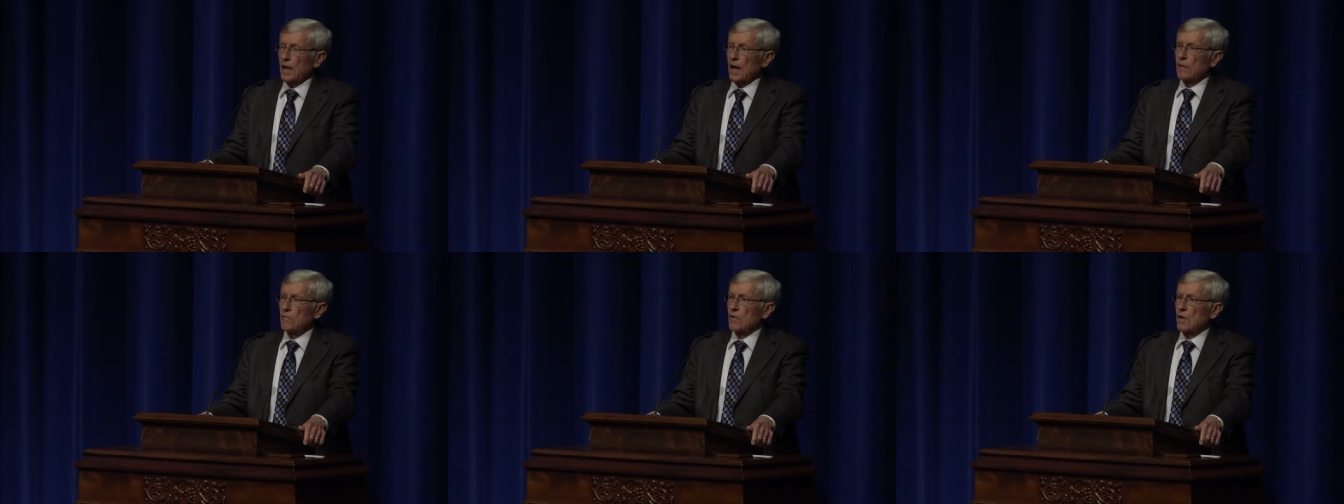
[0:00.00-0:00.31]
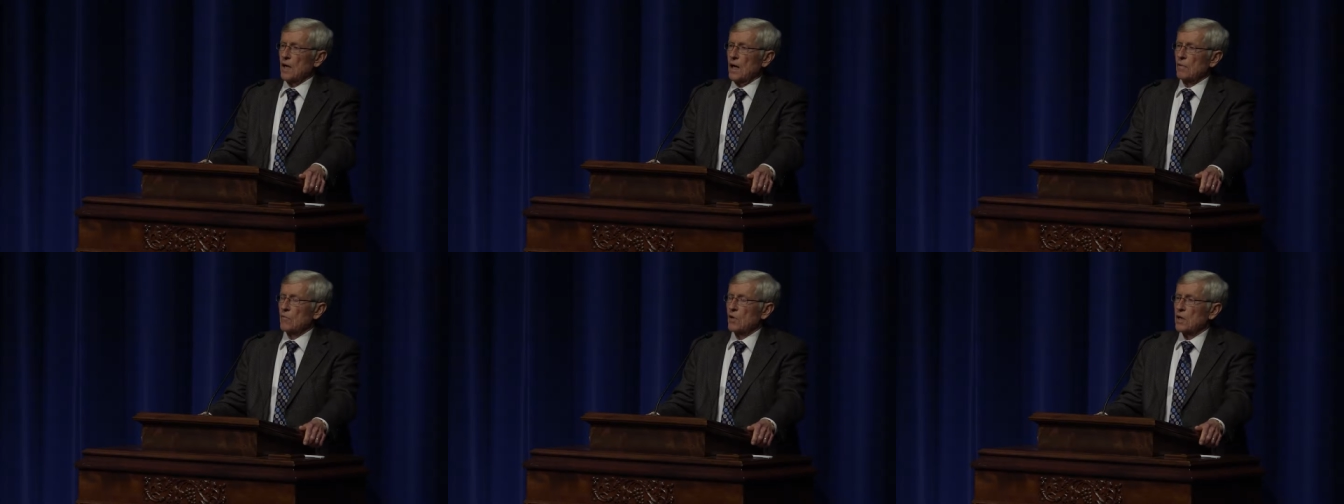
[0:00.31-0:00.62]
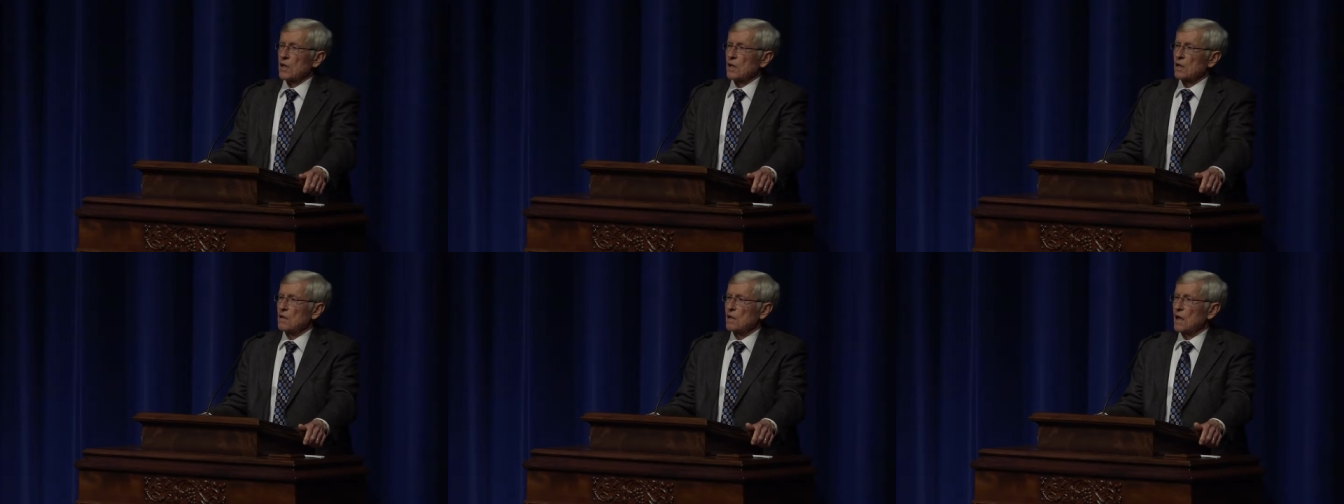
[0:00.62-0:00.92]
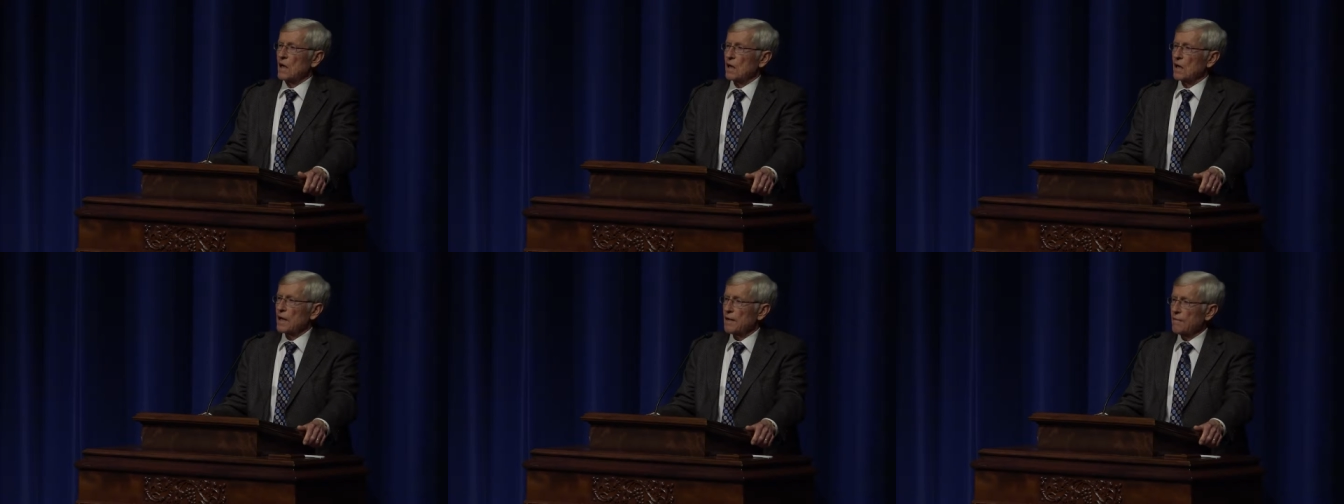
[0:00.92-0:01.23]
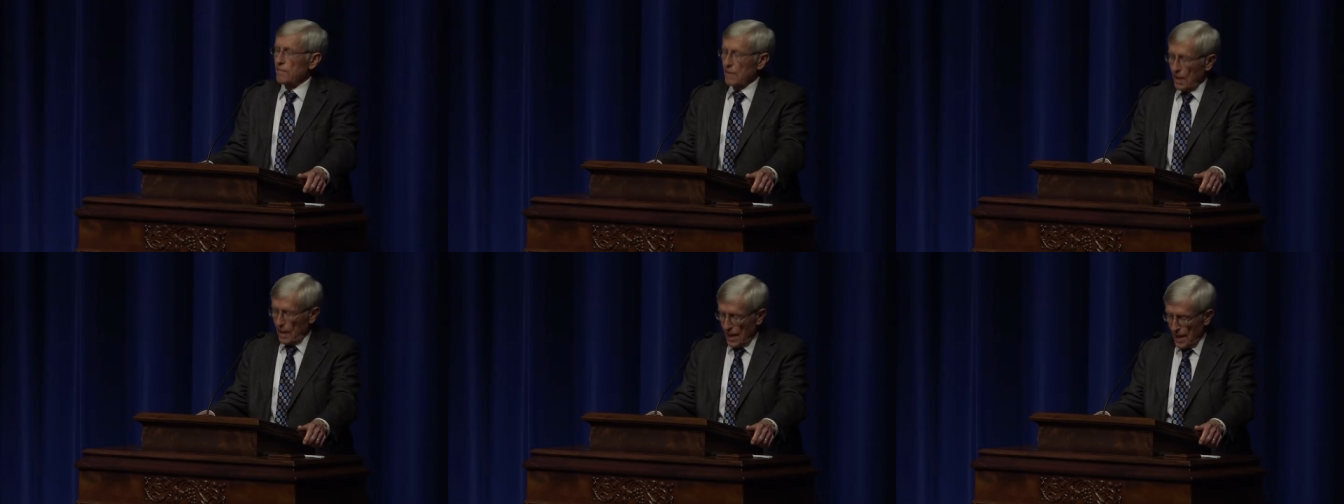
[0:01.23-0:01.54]
I'm, I want to I
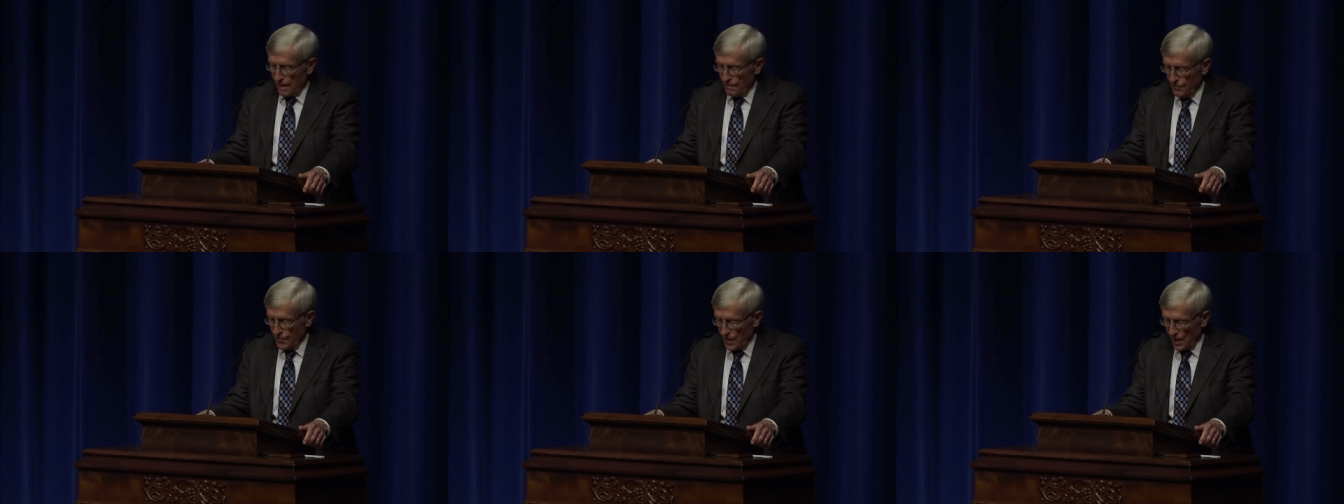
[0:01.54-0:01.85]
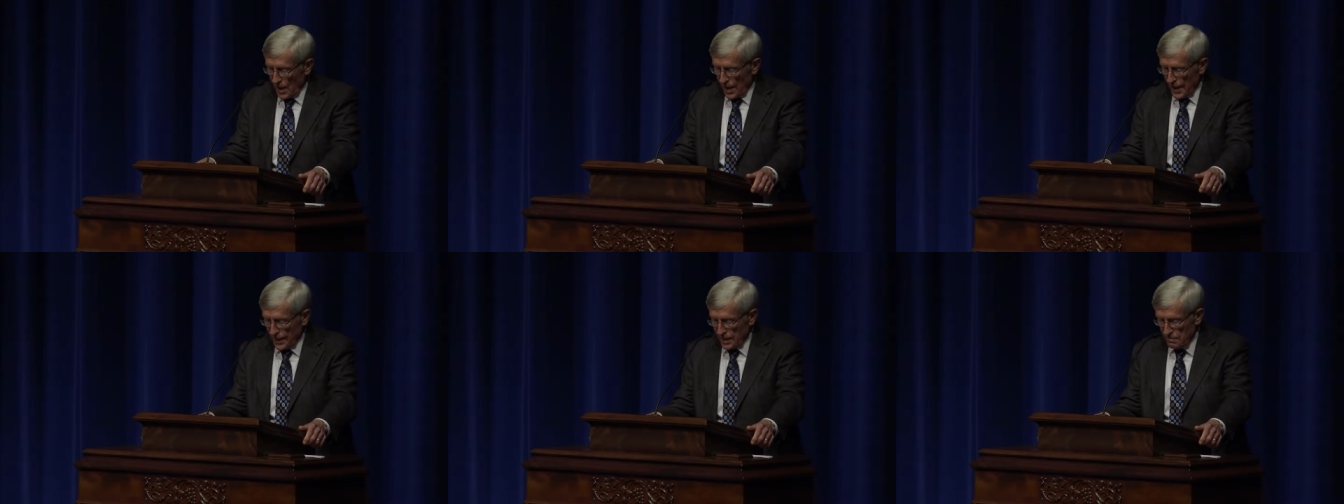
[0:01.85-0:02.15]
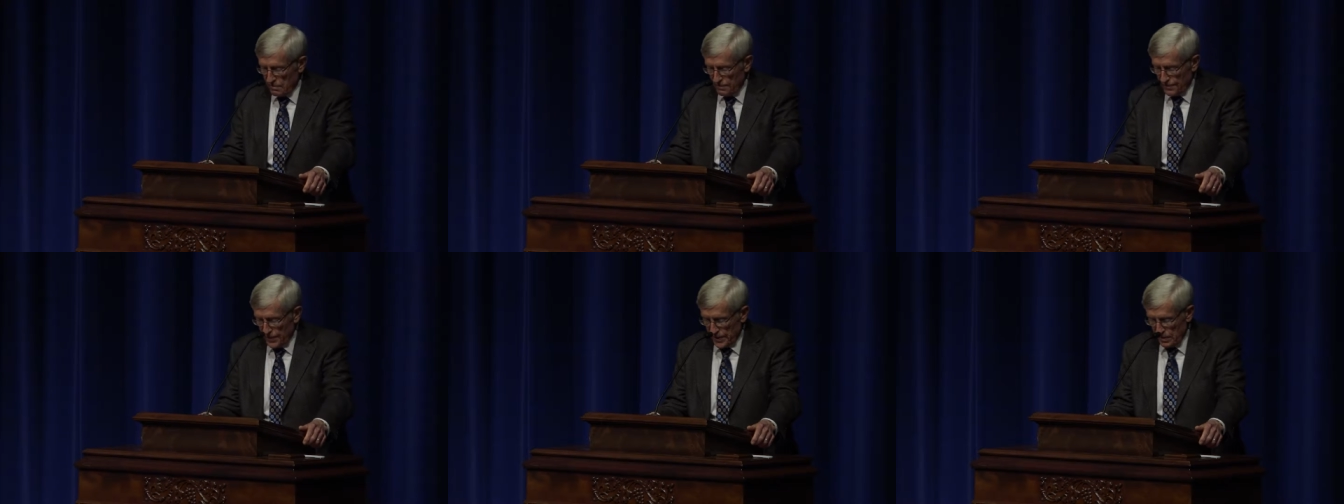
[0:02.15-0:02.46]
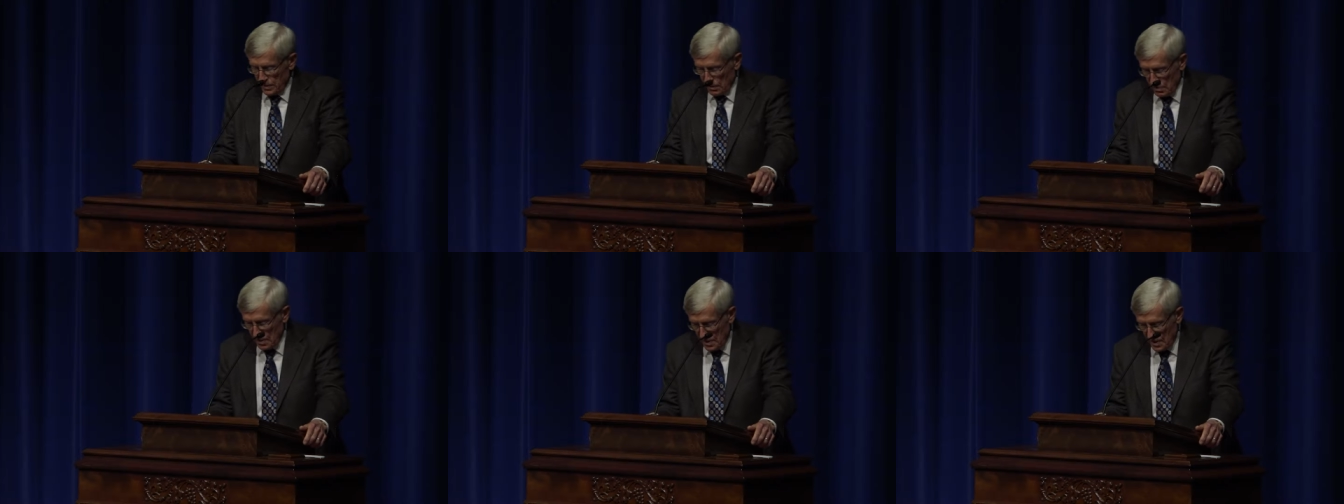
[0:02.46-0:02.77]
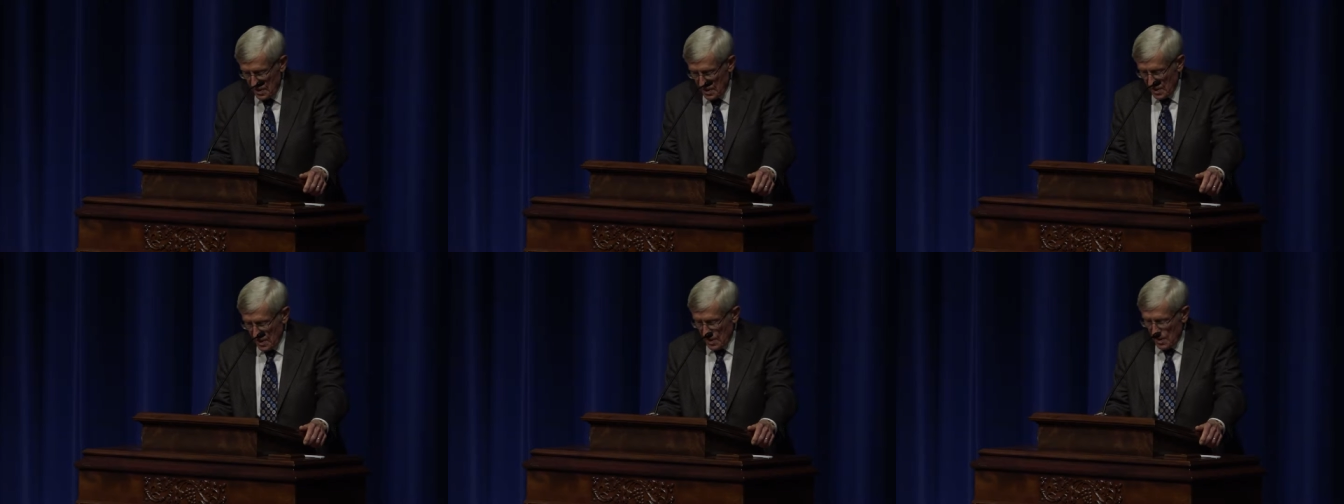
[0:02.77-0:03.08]
live a life that I can feel
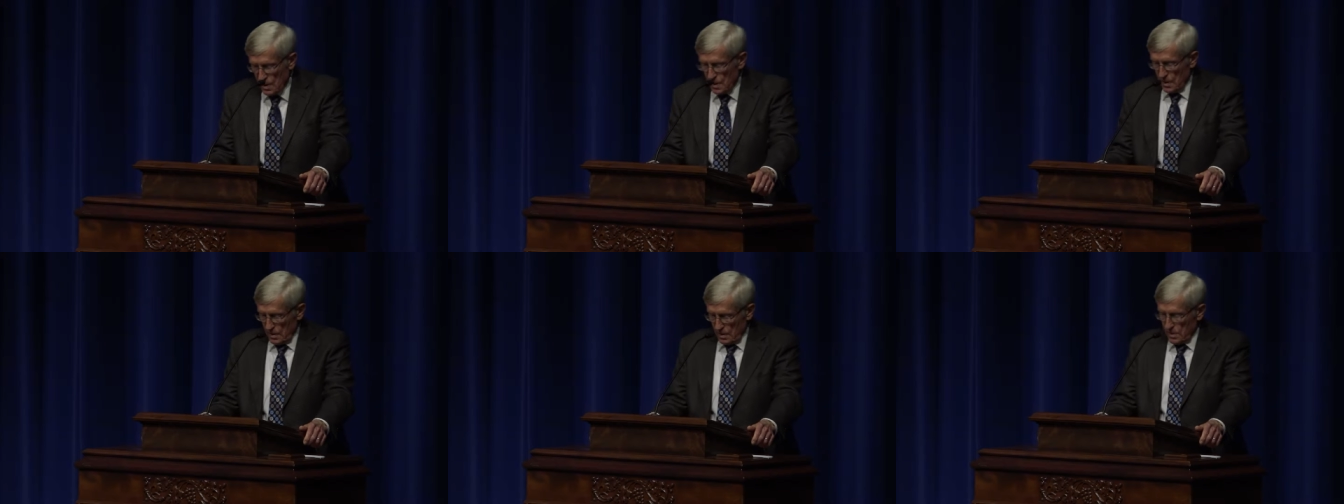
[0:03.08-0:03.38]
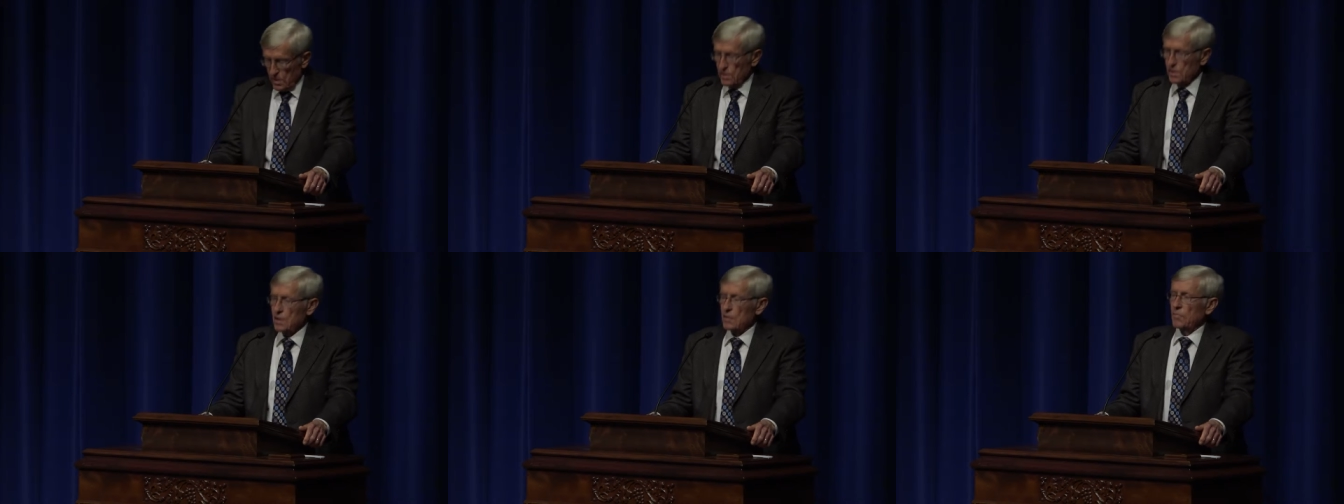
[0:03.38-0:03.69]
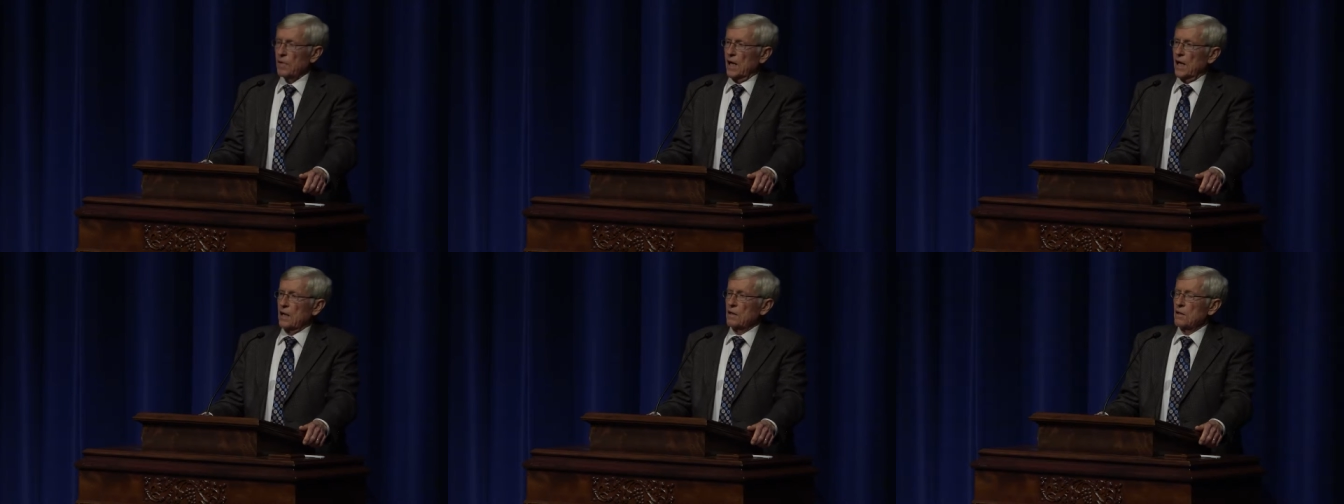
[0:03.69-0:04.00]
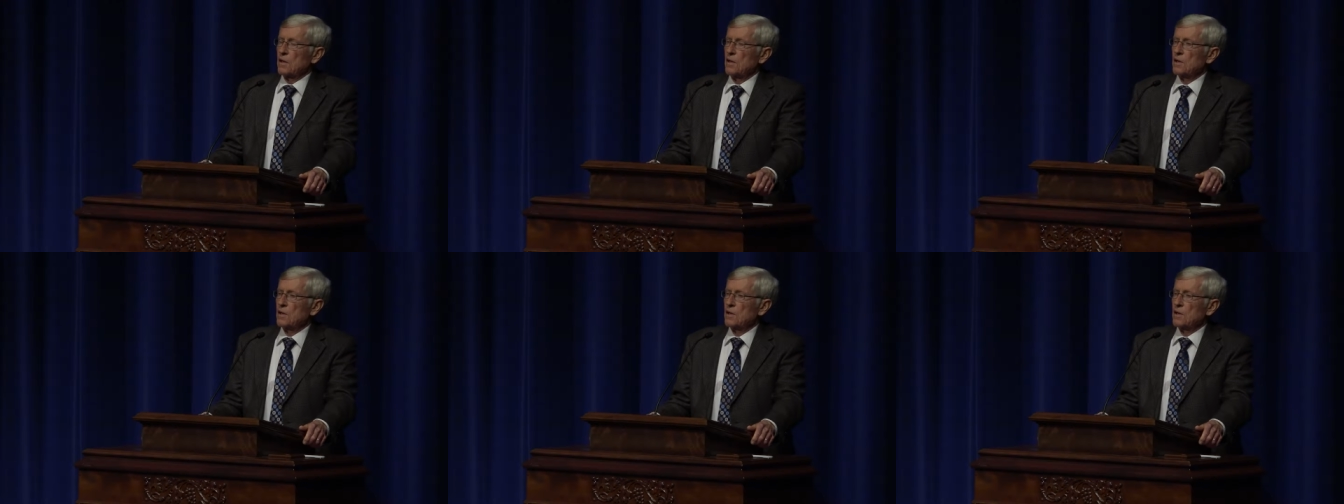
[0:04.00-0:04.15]
good about.